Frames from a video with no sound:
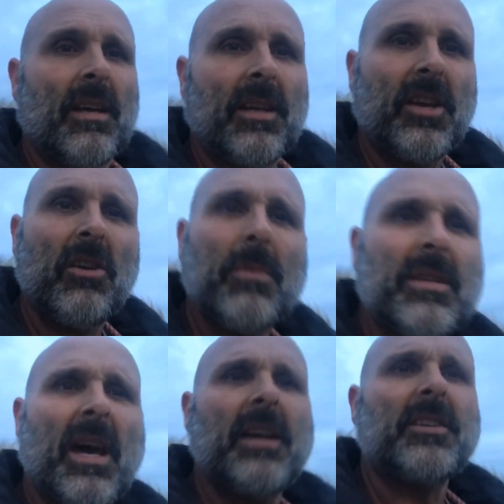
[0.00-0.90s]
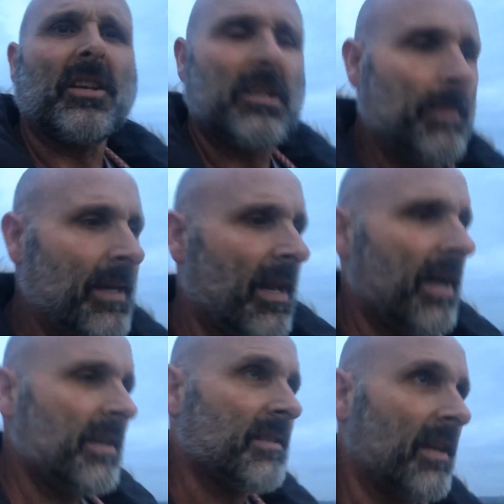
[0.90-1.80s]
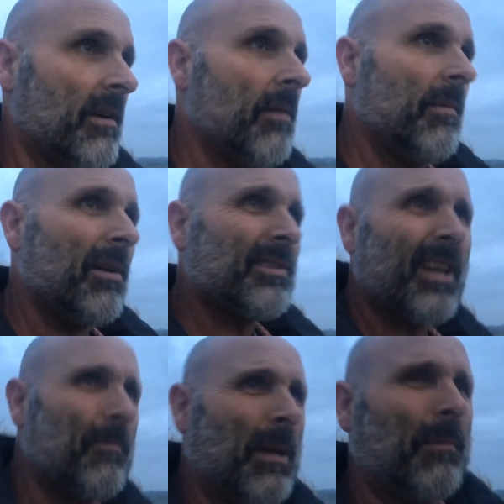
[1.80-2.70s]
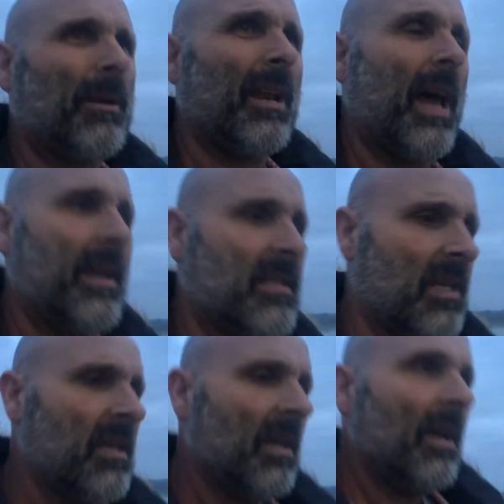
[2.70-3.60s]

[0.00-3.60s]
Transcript: human nature to be lazy, and I'm not saying people are lazy,